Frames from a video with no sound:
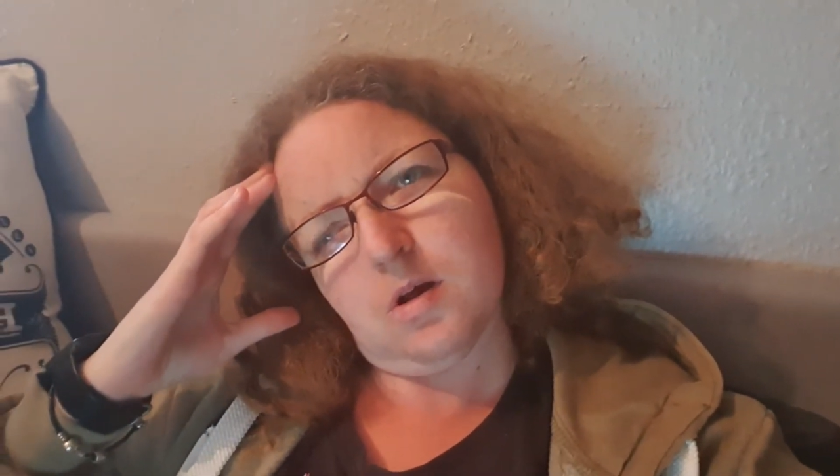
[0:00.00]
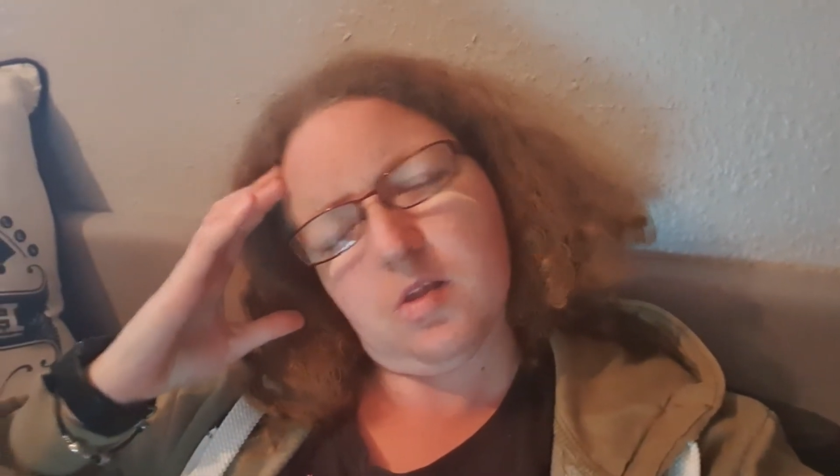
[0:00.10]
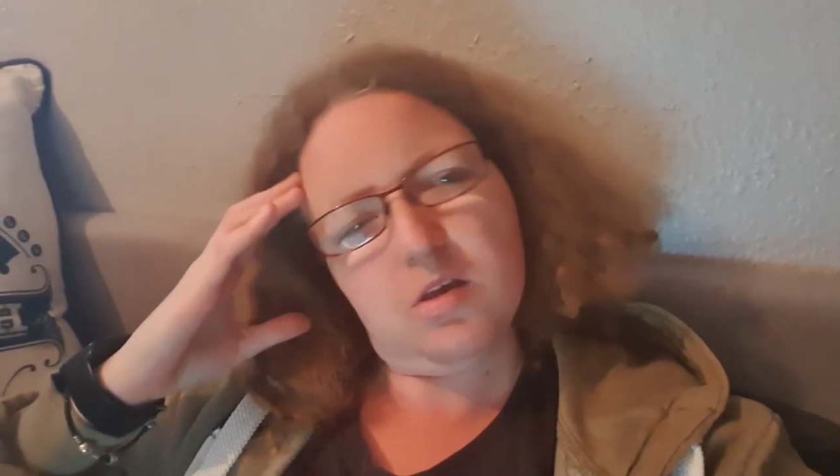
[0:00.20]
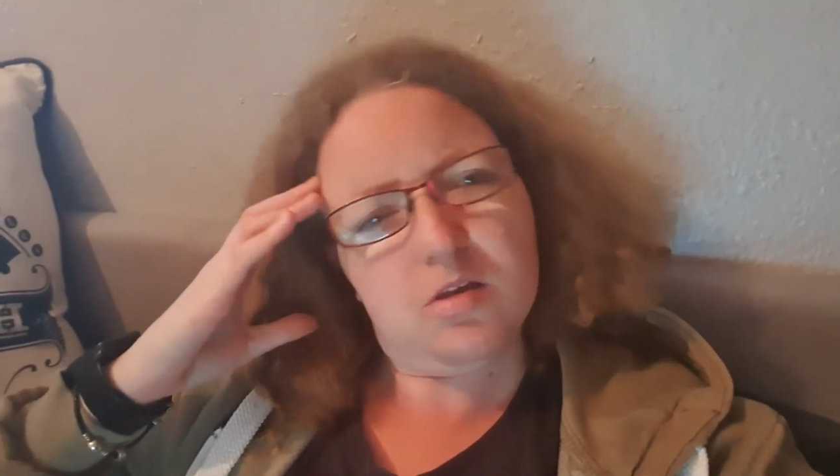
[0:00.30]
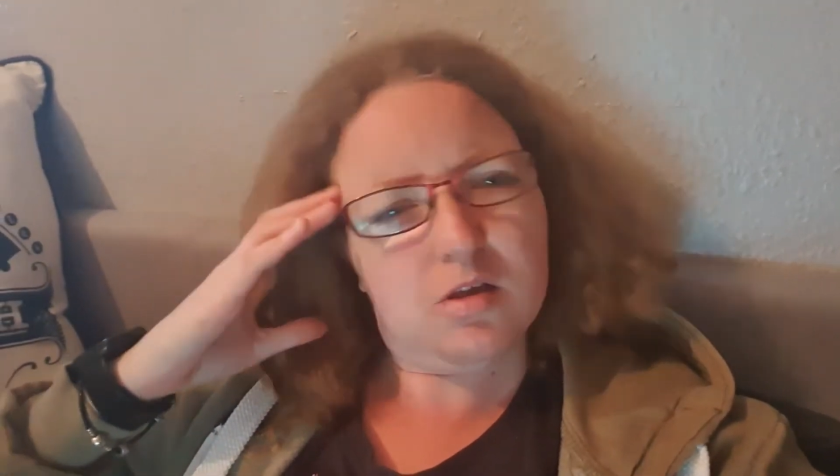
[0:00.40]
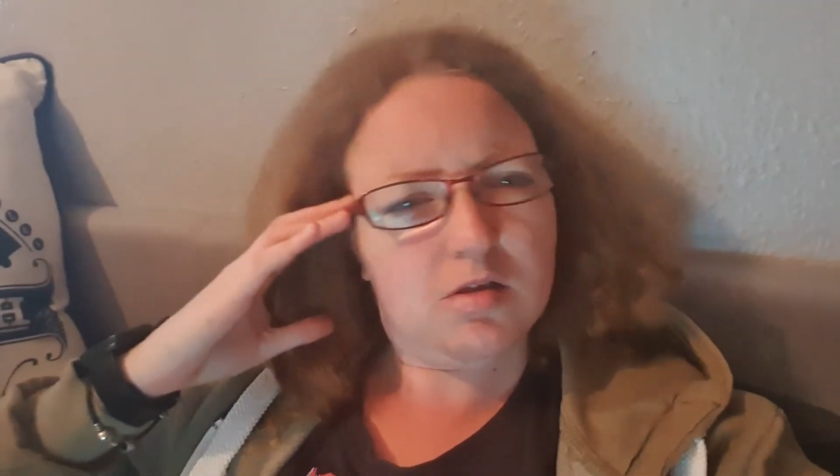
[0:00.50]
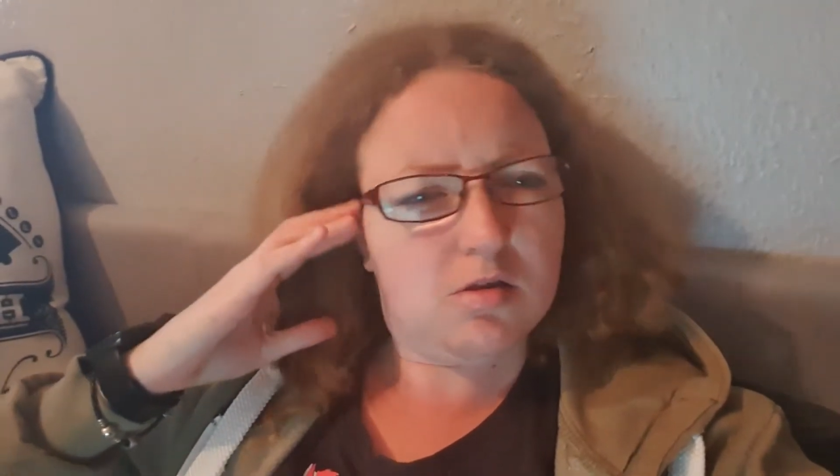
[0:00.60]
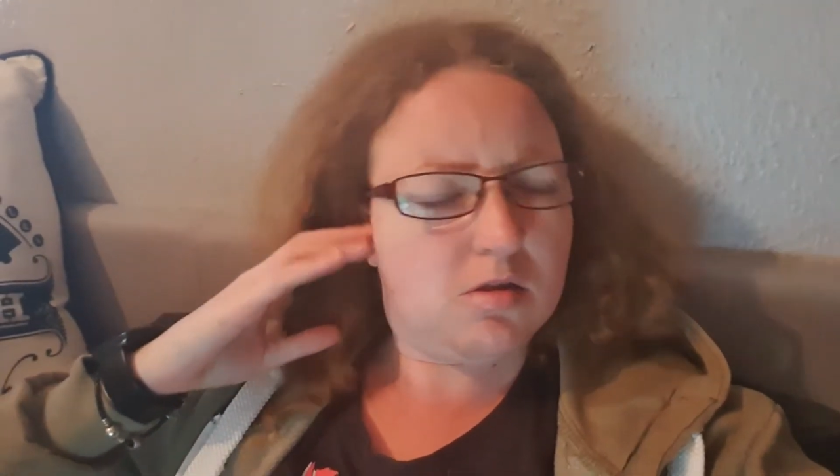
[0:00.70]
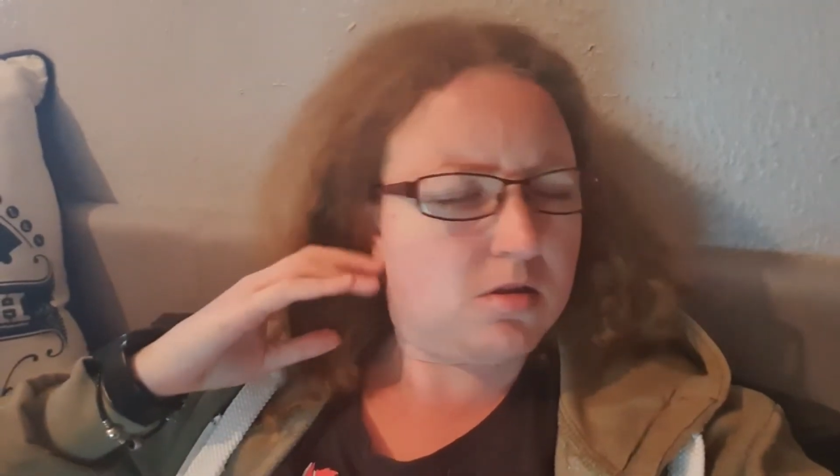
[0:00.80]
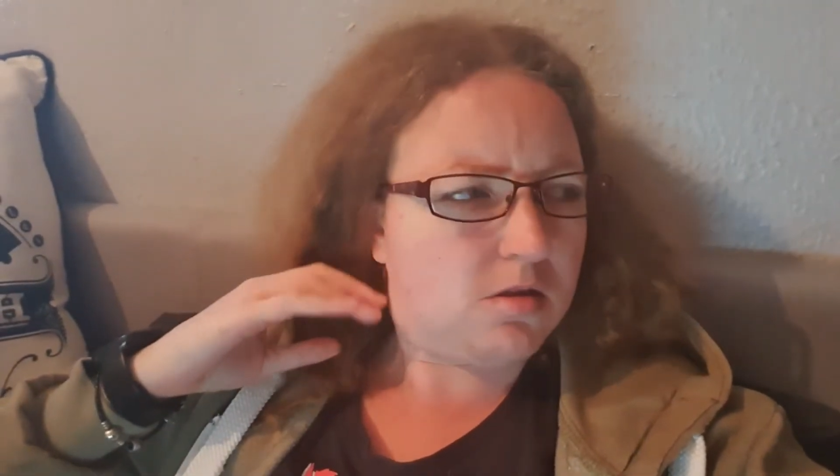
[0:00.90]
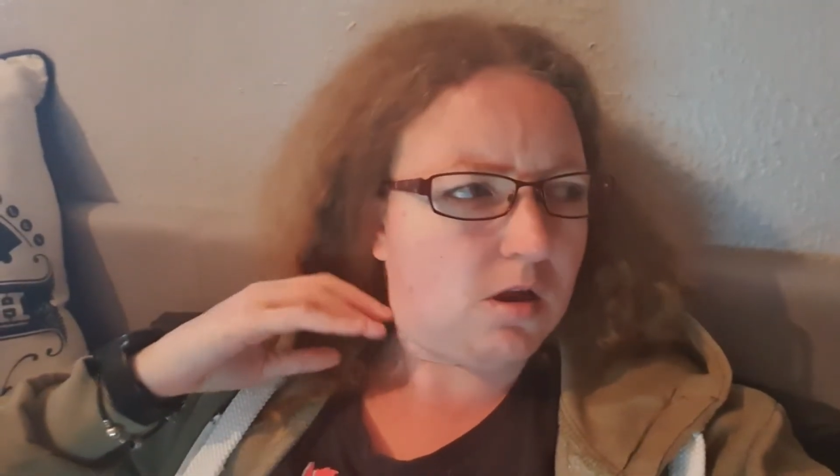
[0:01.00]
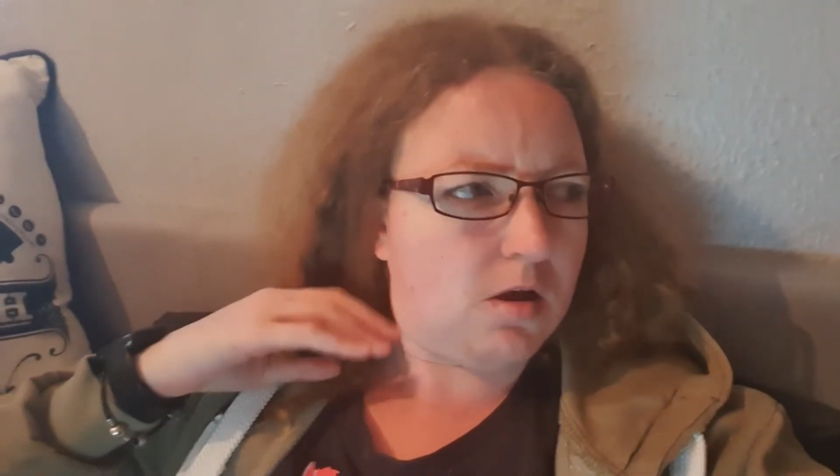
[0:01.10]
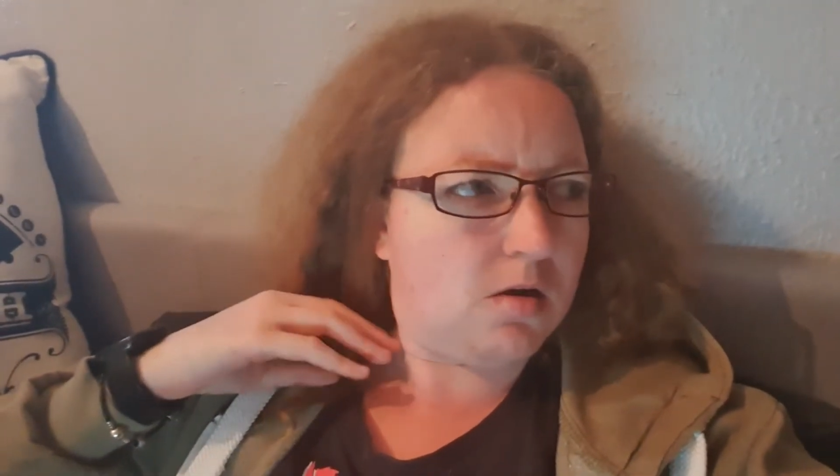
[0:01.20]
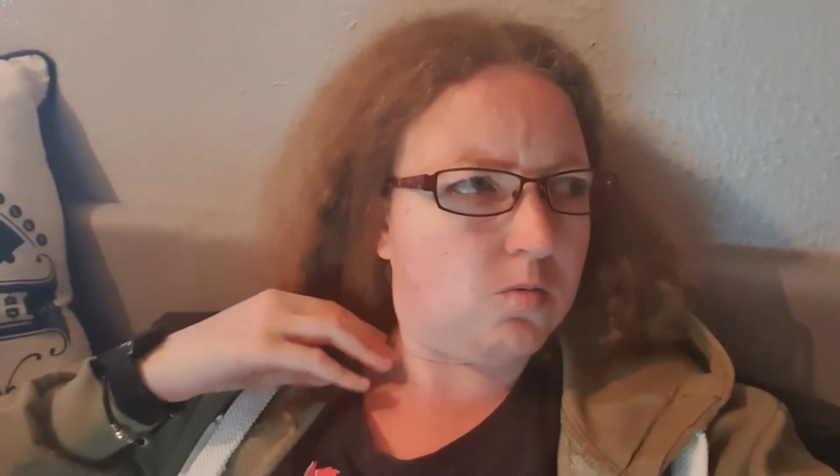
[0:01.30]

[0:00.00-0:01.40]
think it said Star